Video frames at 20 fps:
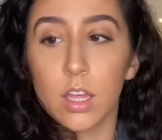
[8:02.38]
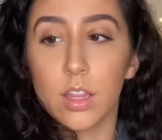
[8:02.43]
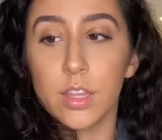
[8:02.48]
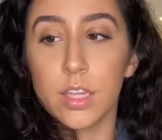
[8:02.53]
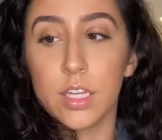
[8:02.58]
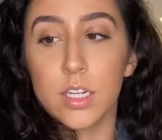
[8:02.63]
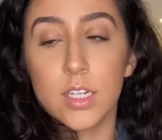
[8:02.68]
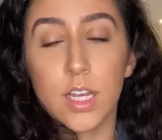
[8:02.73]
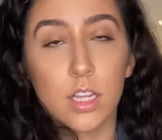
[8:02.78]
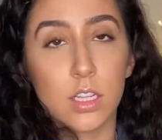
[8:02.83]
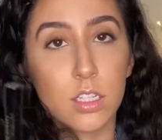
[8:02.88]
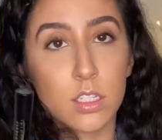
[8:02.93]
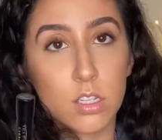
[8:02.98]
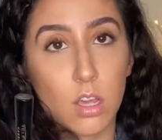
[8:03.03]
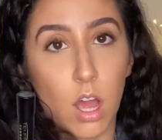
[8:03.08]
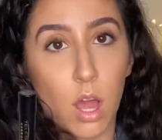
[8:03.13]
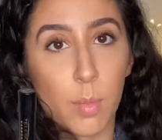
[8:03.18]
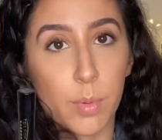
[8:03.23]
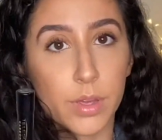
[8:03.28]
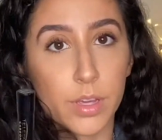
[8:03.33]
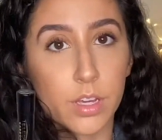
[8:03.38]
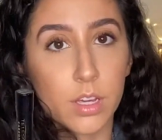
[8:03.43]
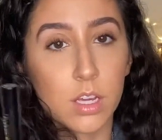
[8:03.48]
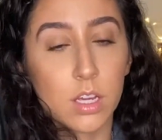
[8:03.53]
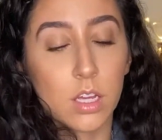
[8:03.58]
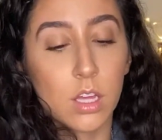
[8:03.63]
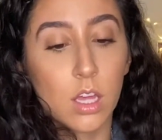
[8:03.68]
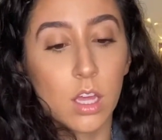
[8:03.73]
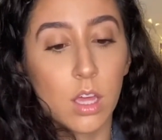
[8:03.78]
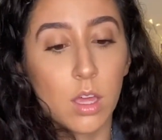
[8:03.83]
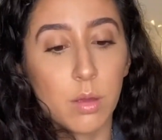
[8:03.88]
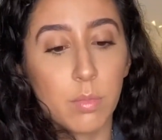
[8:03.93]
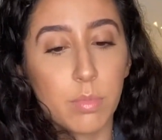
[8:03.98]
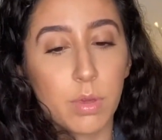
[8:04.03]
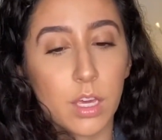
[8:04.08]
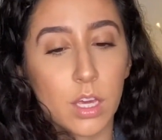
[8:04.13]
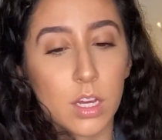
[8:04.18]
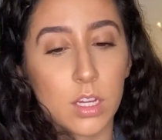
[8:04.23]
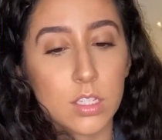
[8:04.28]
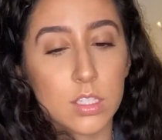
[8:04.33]
the Telescopic,
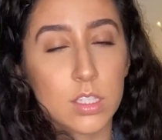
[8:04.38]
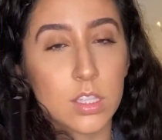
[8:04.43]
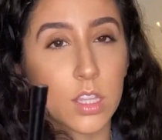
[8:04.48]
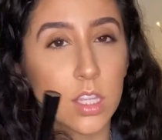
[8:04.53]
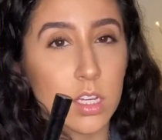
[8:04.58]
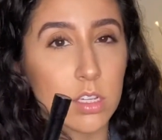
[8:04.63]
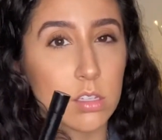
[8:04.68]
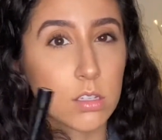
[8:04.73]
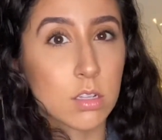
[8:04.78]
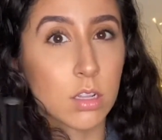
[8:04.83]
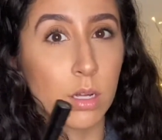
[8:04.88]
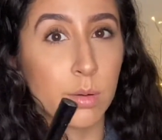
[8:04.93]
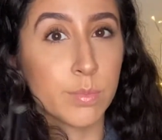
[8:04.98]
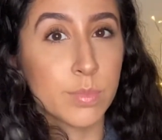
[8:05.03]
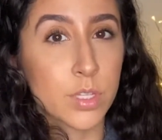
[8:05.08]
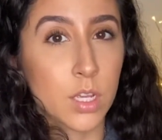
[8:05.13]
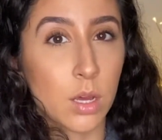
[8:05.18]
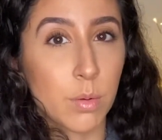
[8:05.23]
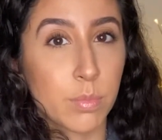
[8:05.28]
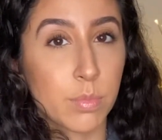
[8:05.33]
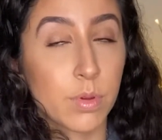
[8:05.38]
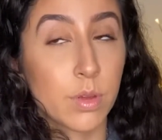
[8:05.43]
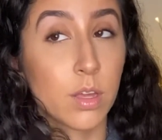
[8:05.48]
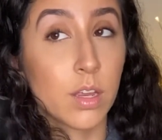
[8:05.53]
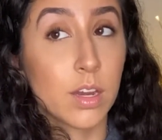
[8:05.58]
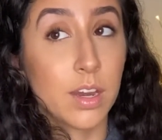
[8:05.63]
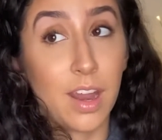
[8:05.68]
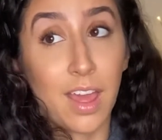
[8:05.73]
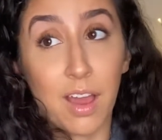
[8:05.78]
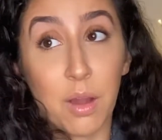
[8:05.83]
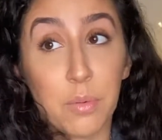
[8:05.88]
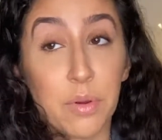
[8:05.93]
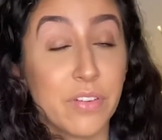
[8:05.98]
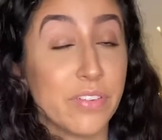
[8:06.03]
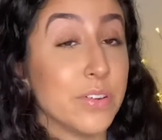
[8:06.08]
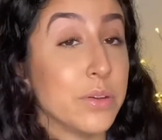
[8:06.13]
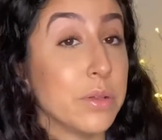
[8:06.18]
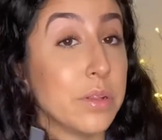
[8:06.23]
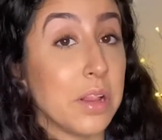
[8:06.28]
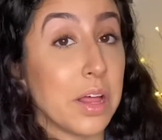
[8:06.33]
because this clumps up. Now, if
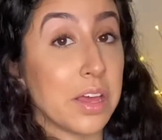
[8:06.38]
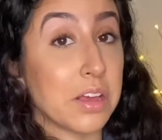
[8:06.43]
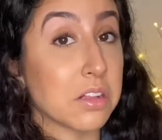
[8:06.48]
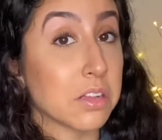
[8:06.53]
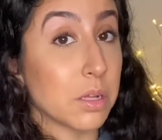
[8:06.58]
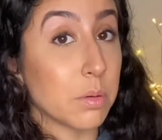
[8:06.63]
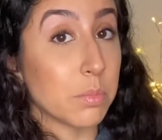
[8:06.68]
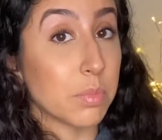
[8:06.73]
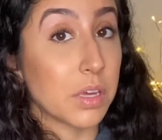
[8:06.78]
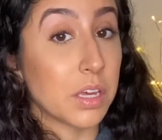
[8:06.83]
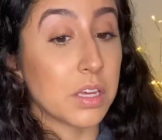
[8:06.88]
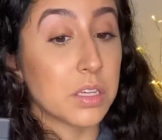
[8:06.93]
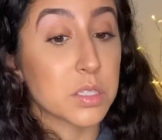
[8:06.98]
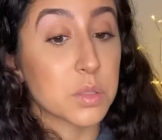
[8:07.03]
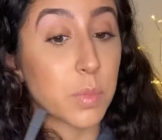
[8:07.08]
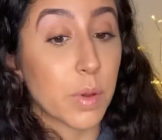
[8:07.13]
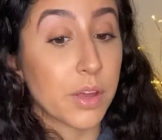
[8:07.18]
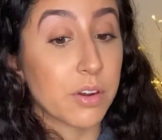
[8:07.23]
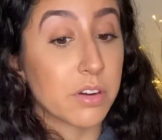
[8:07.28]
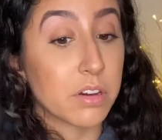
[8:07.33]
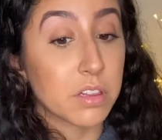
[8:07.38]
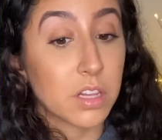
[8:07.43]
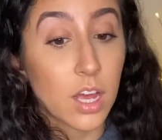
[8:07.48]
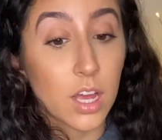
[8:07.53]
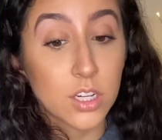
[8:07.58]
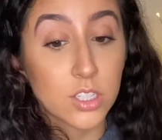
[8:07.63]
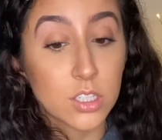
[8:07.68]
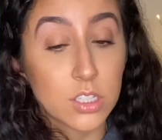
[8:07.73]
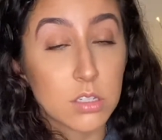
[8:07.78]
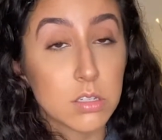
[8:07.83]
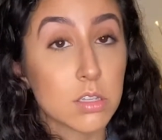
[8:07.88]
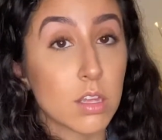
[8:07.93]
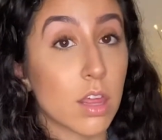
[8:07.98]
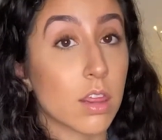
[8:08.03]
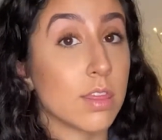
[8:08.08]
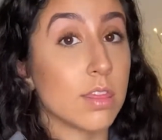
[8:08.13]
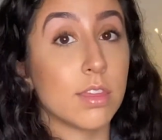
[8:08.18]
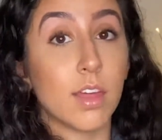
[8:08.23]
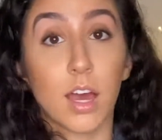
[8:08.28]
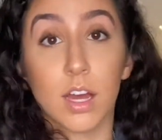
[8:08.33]
you like clumpy spidery lashes,
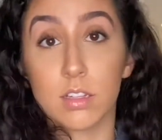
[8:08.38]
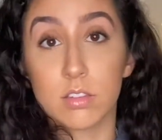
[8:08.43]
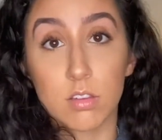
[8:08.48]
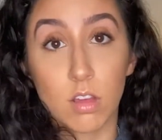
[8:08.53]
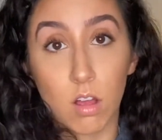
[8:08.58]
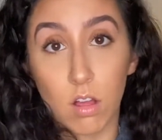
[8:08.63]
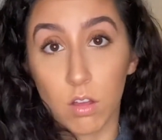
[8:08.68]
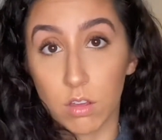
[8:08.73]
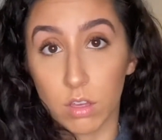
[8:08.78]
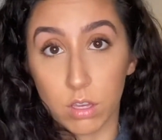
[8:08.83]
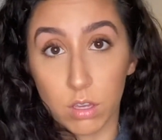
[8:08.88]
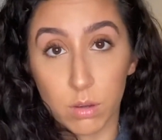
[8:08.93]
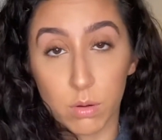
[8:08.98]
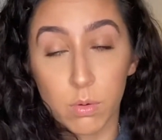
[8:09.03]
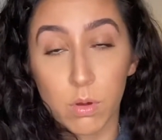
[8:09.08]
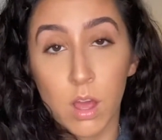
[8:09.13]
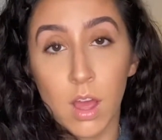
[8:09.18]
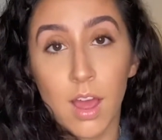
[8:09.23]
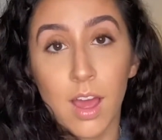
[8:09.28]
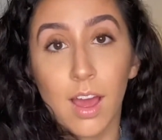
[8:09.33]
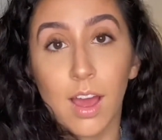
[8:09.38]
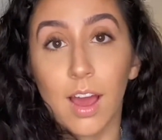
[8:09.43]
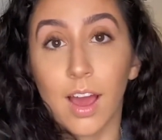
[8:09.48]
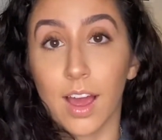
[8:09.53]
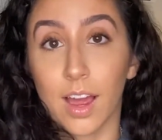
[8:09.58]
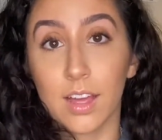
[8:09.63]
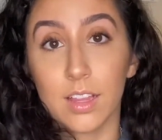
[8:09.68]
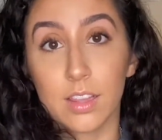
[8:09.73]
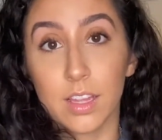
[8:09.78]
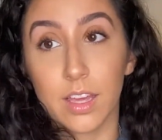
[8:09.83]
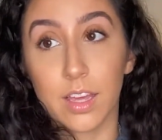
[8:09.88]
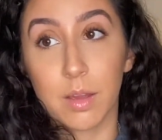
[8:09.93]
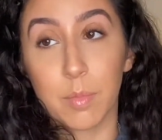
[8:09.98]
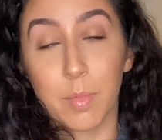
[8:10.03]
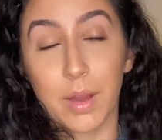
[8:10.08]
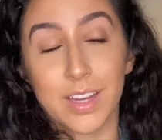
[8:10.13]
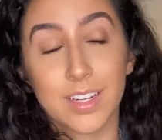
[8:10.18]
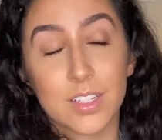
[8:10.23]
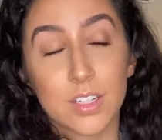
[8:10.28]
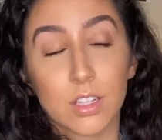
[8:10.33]
that's all you. I like
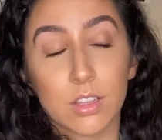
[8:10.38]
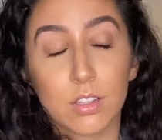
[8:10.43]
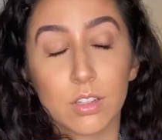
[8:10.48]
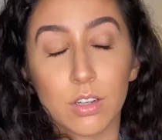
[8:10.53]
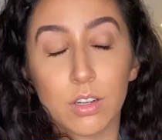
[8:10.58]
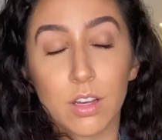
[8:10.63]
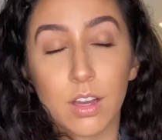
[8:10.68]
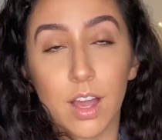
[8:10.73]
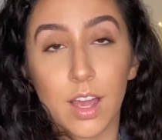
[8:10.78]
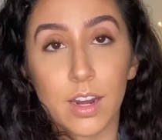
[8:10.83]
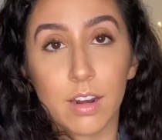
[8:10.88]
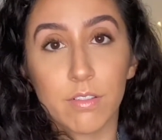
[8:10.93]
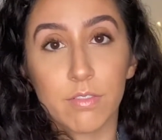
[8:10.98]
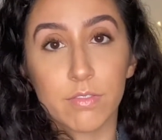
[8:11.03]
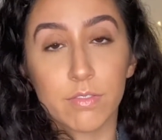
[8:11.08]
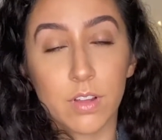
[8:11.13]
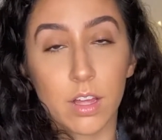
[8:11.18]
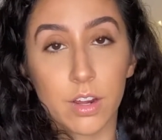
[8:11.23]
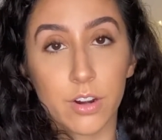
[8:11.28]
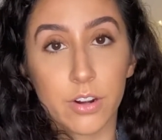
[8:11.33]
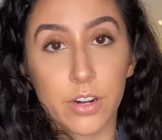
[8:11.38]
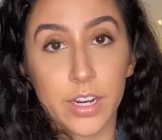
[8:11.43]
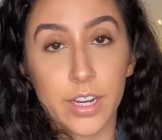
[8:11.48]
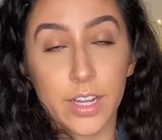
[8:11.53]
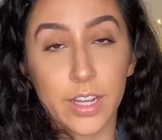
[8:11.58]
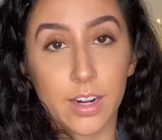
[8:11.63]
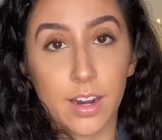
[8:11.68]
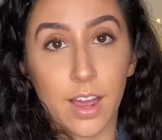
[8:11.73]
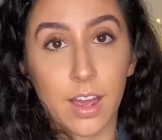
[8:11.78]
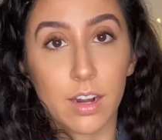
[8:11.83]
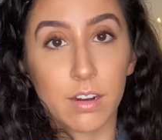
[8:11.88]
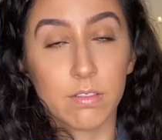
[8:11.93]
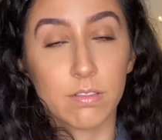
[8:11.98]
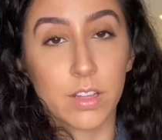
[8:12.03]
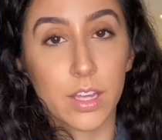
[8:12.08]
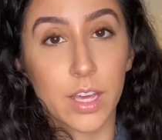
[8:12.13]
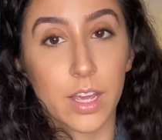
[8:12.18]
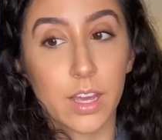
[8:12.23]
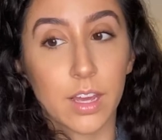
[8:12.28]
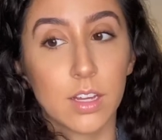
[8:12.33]
mine to look kind of fluttery and kind of
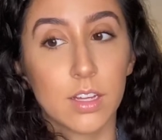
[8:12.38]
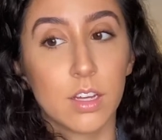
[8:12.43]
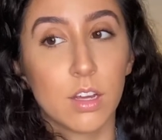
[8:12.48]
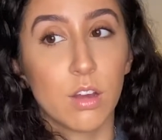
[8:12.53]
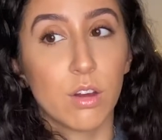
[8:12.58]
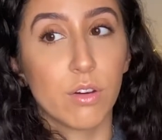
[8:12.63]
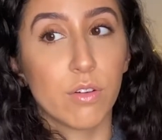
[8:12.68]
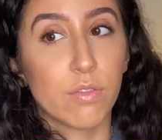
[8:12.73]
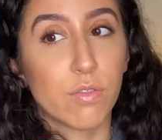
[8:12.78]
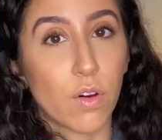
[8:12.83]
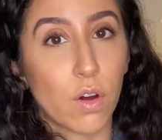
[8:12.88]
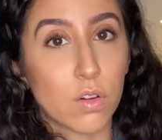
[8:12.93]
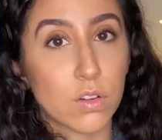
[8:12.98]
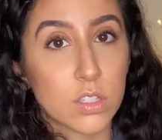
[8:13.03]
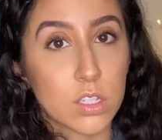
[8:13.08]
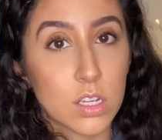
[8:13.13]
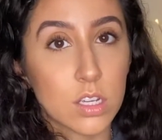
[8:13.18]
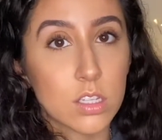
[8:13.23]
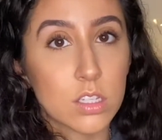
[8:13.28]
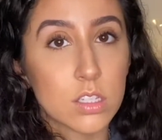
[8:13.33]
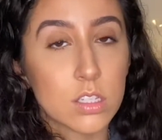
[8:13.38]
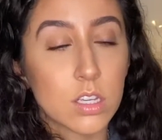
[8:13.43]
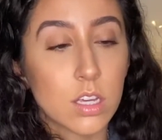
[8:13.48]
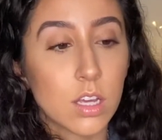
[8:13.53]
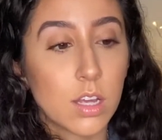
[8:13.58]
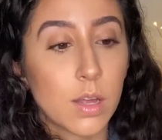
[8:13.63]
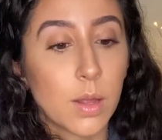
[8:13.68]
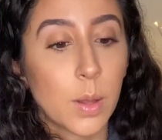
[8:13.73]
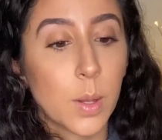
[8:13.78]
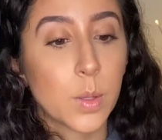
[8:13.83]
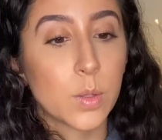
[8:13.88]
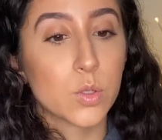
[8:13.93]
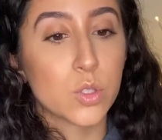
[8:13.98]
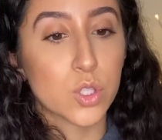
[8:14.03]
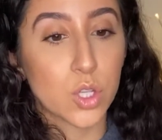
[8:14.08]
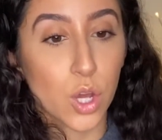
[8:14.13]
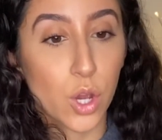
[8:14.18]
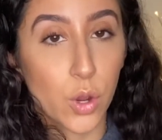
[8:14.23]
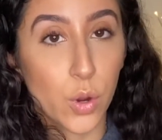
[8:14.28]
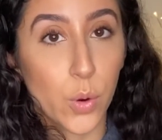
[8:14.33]
like falsies.
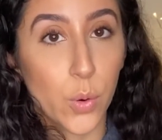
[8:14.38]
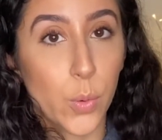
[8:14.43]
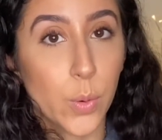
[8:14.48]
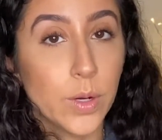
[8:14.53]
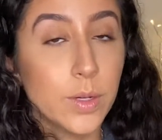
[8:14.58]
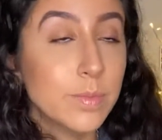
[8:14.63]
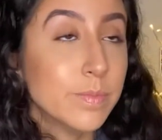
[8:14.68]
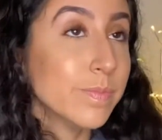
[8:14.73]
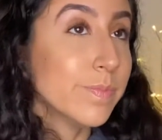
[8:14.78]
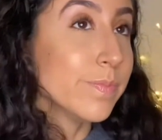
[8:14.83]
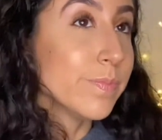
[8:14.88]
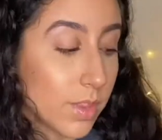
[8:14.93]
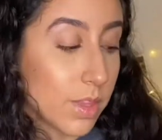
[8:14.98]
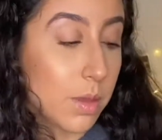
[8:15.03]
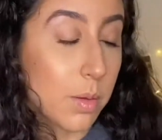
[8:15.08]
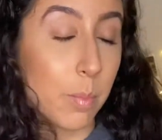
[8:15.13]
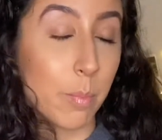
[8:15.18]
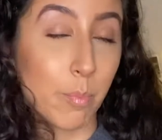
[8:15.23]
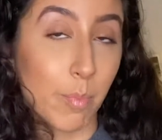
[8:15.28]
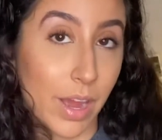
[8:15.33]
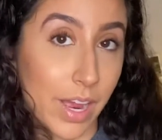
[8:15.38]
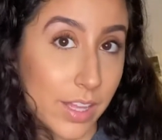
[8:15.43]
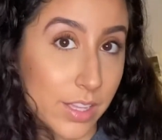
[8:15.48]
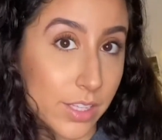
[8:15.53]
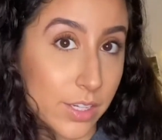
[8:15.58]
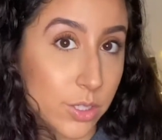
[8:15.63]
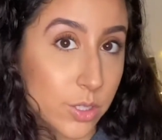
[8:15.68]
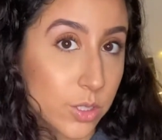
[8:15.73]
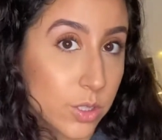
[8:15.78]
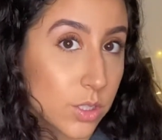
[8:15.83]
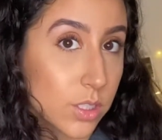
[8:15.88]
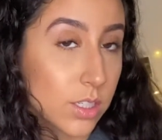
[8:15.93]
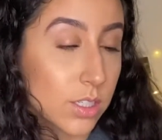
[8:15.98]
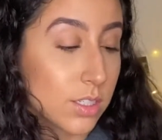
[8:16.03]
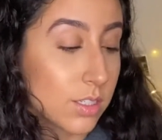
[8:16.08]
So my little